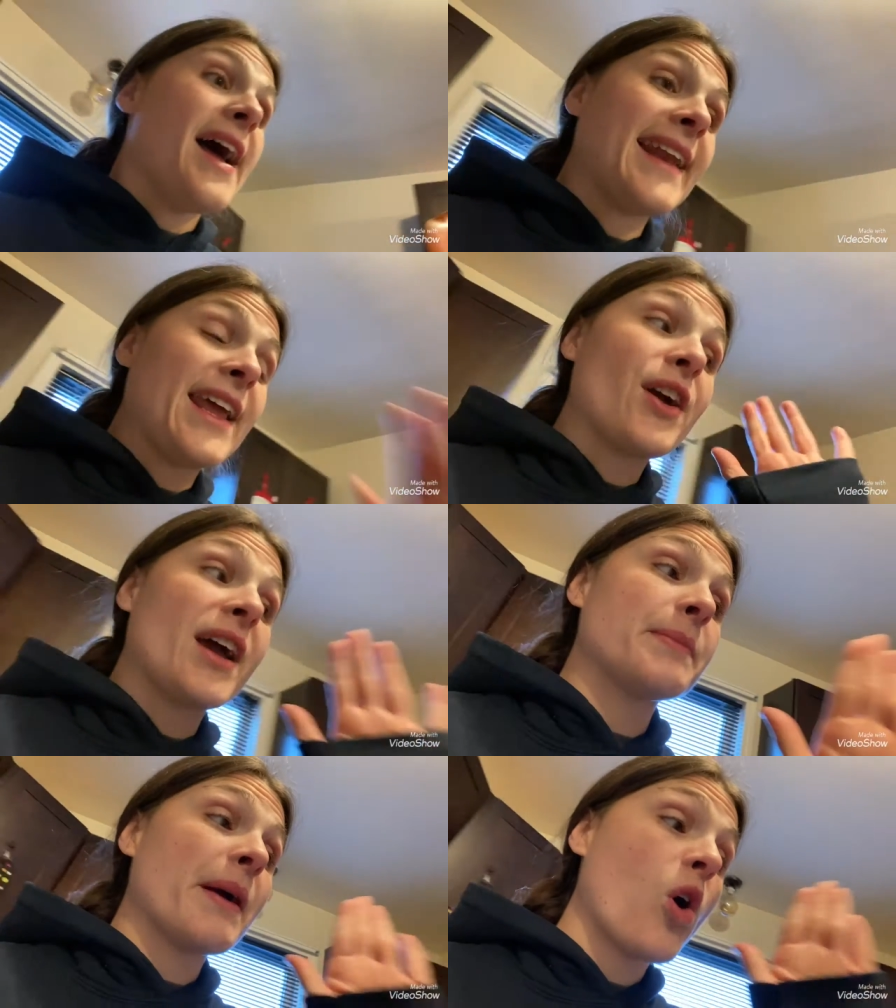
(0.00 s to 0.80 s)
Now you
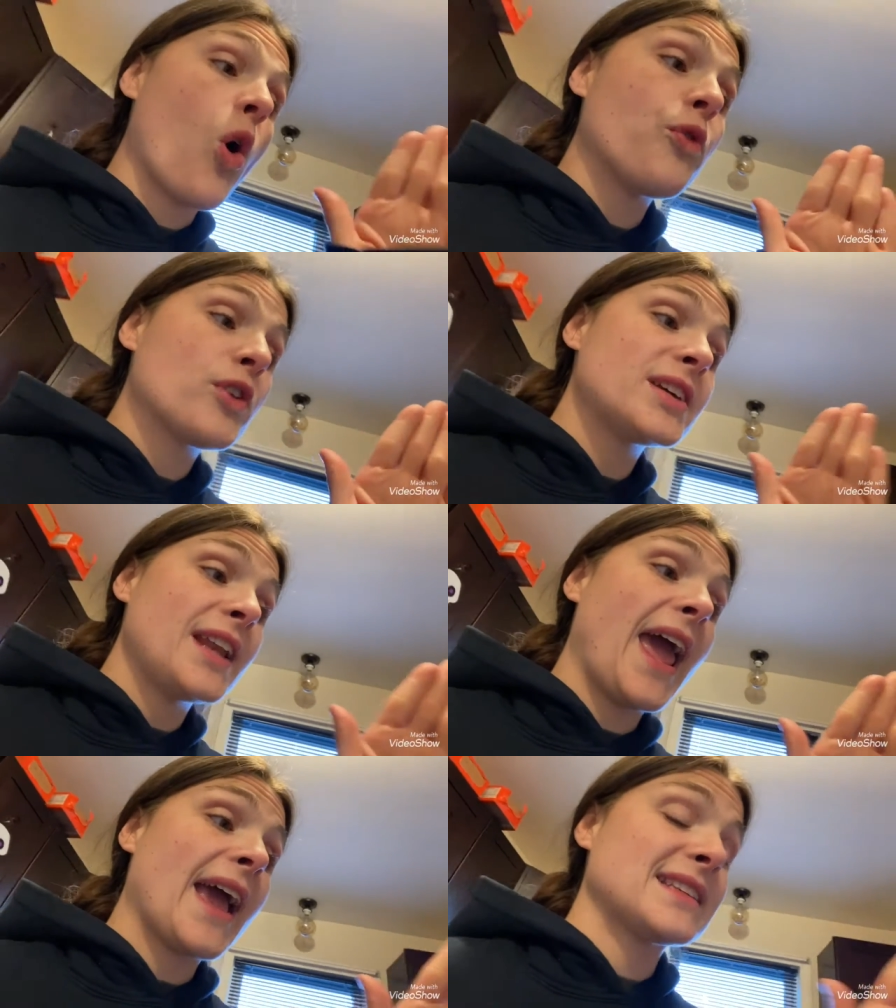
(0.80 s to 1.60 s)
guys, my goal for
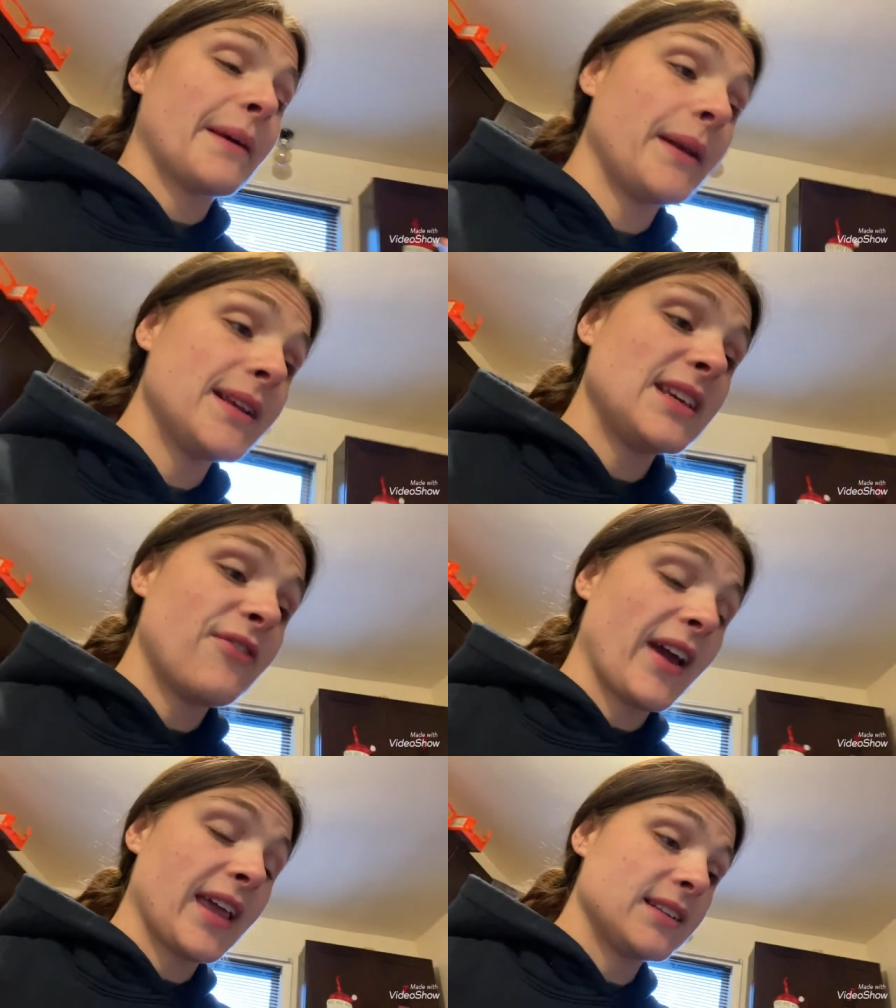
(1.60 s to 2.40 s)
today is I'm going to see
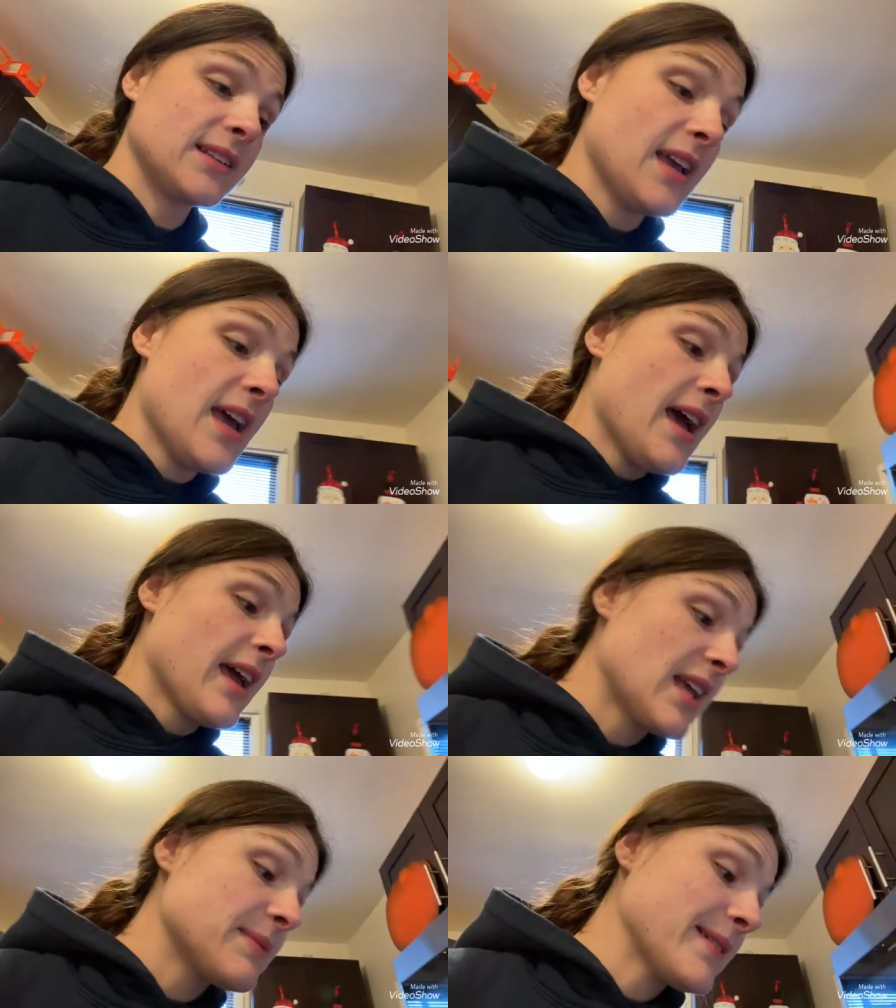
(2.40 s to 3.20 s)
if I can,
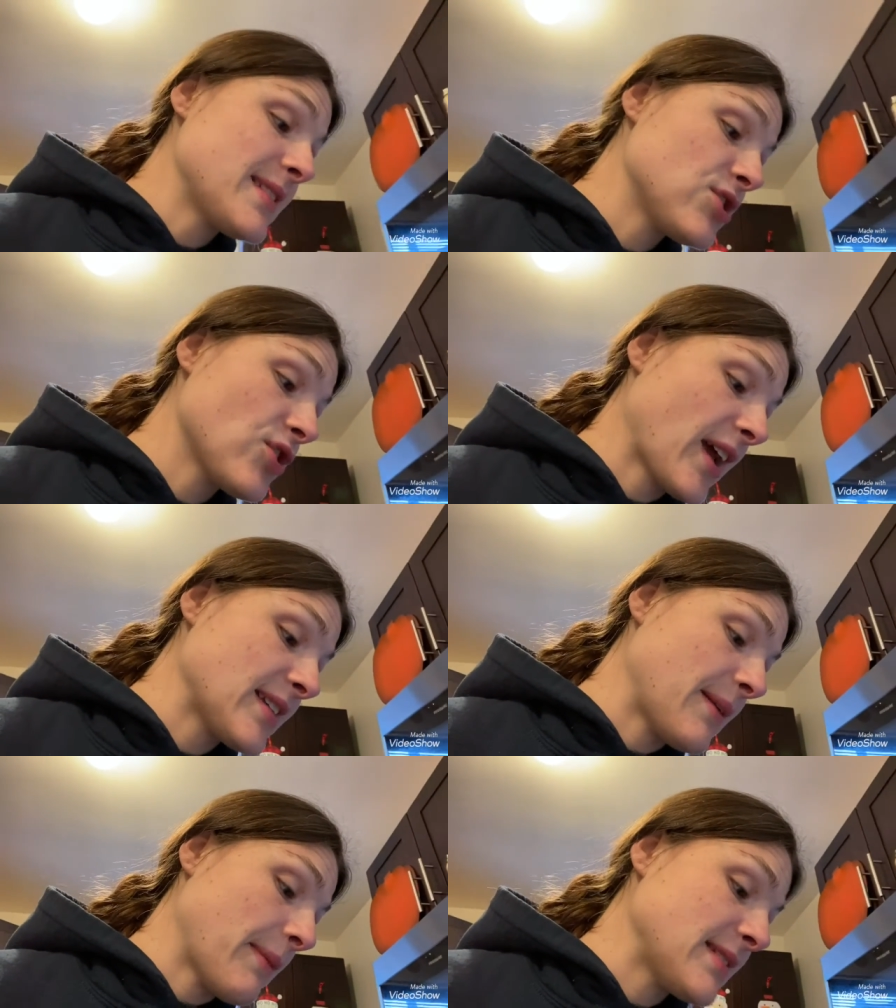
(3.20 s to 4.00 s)
because my sister, like I
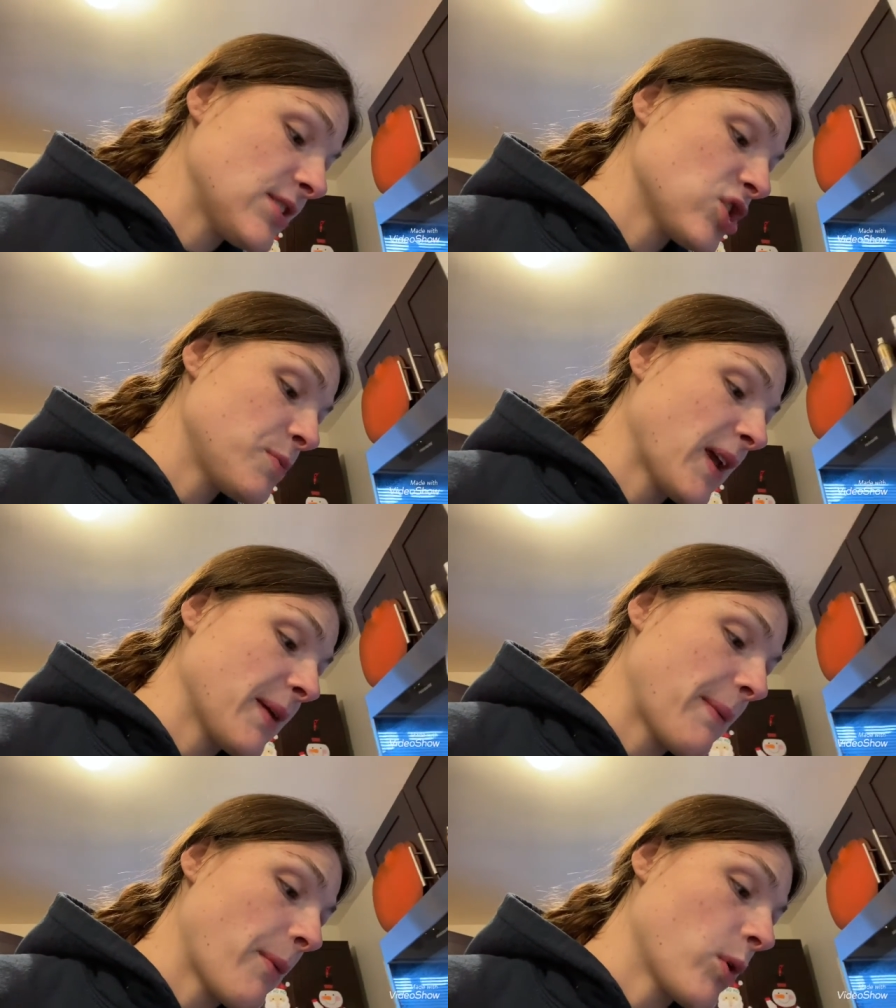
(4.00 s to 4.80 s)
said, my sister's
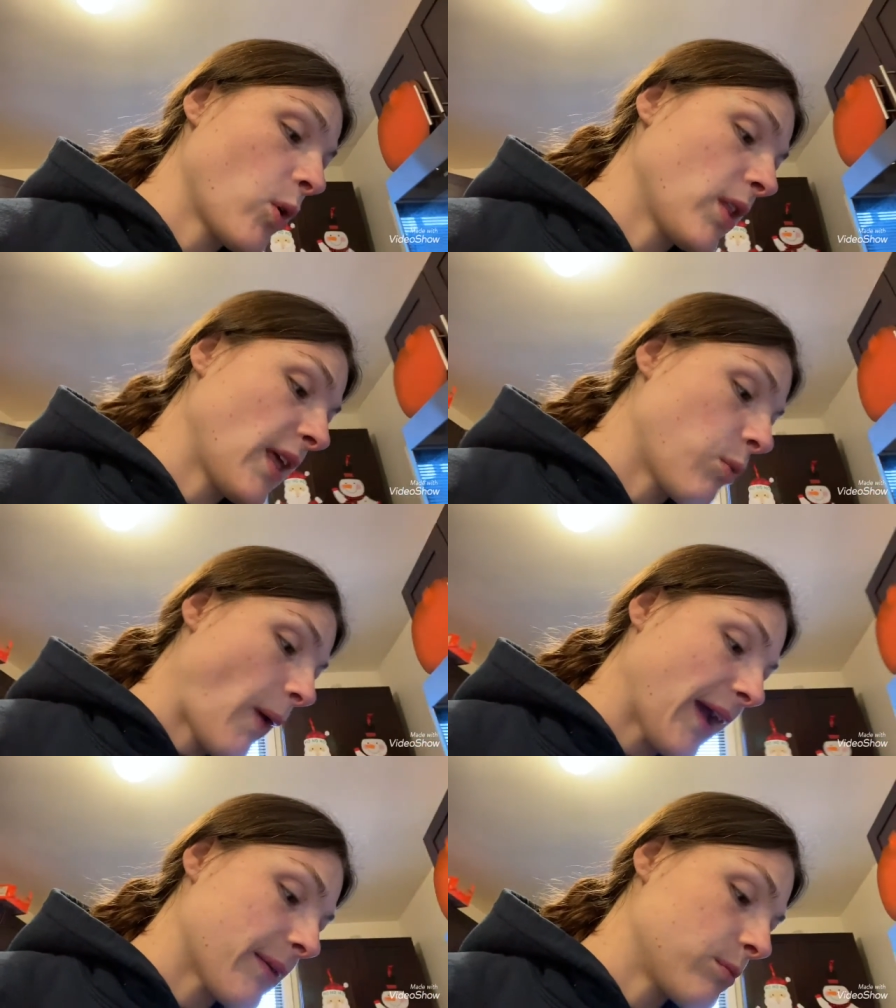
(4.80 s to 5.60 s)
picking me up and we're going to like
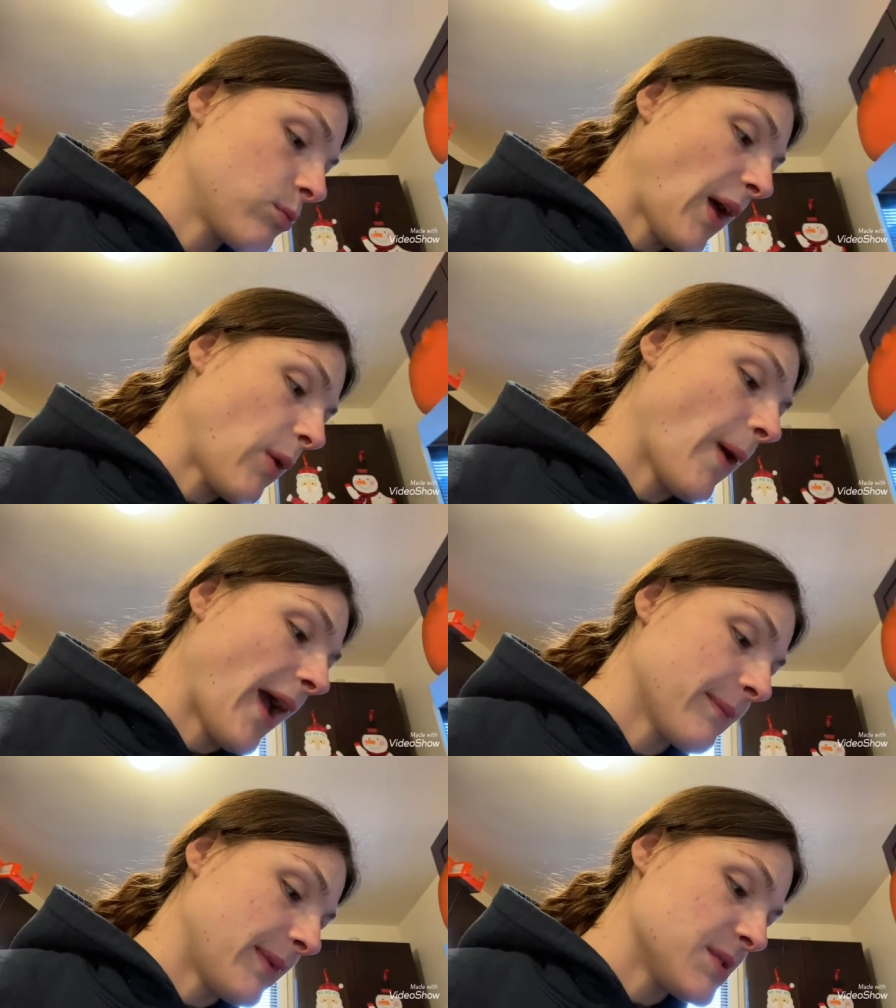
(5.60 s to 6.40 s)
Wag, that
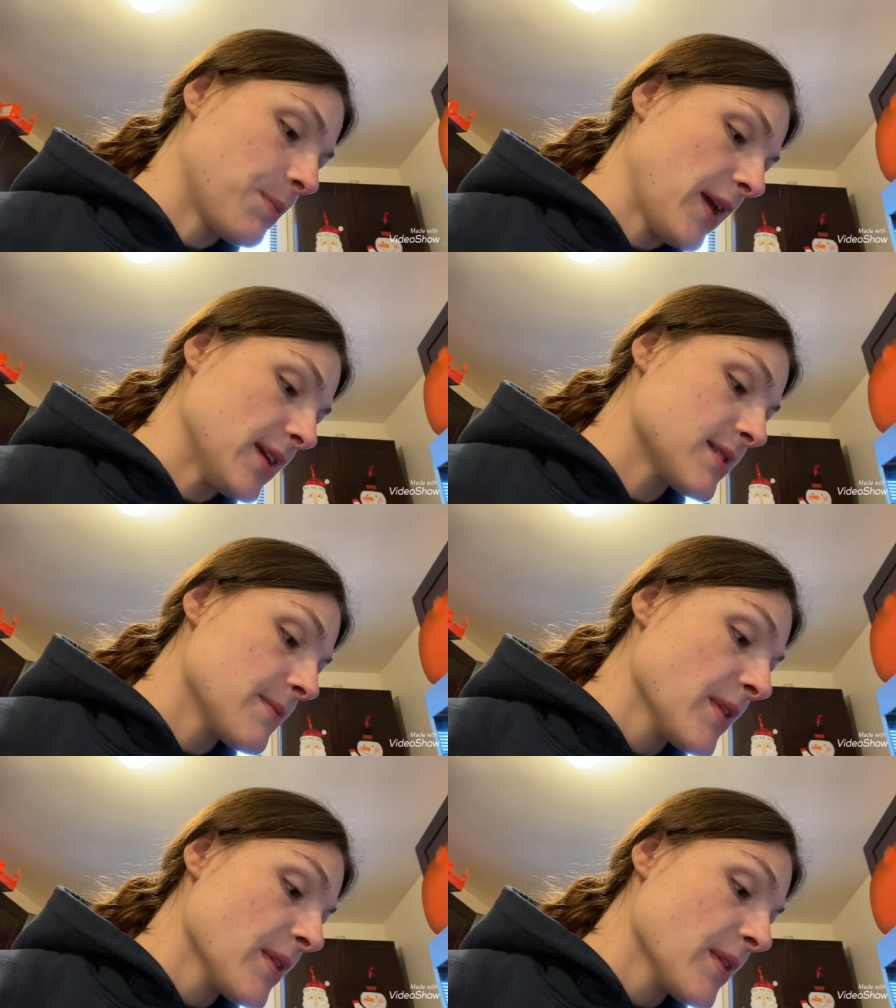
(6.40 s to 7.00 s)
Wegmans place.